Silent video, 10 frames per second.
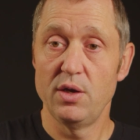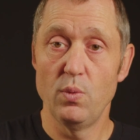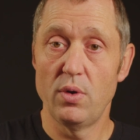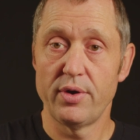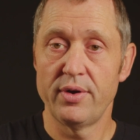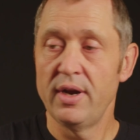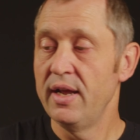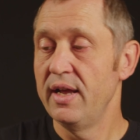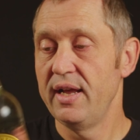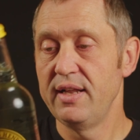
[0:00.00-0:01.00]
water
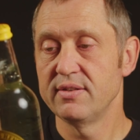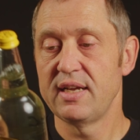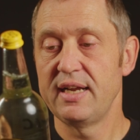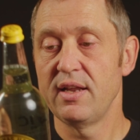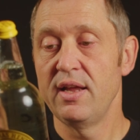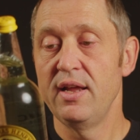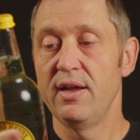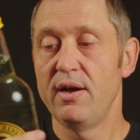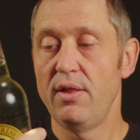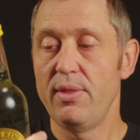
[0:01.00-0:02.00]
inside.
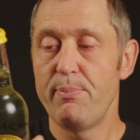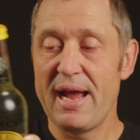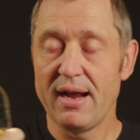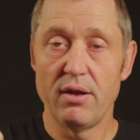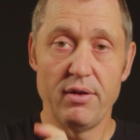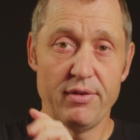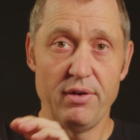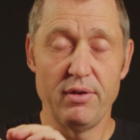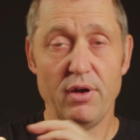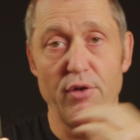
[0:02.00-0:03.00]
On the back
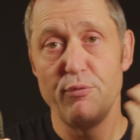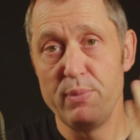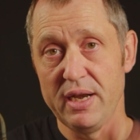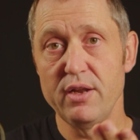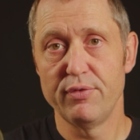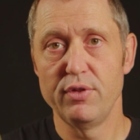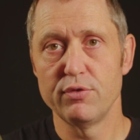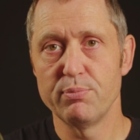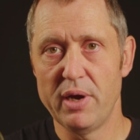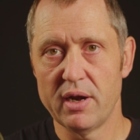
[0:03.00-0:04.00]
of many of
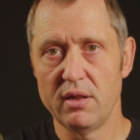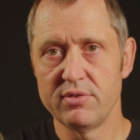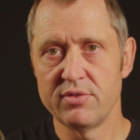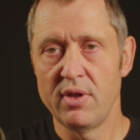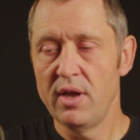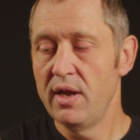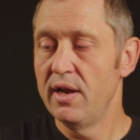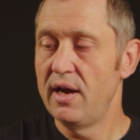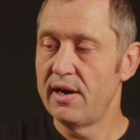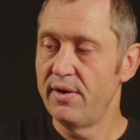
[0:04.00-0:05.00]
those bottles
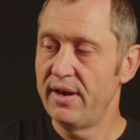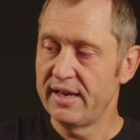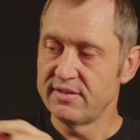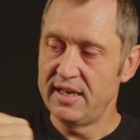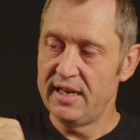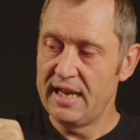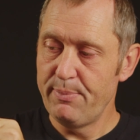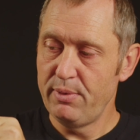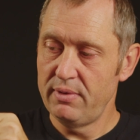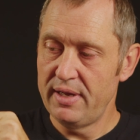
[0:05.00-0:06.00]
are actually a label,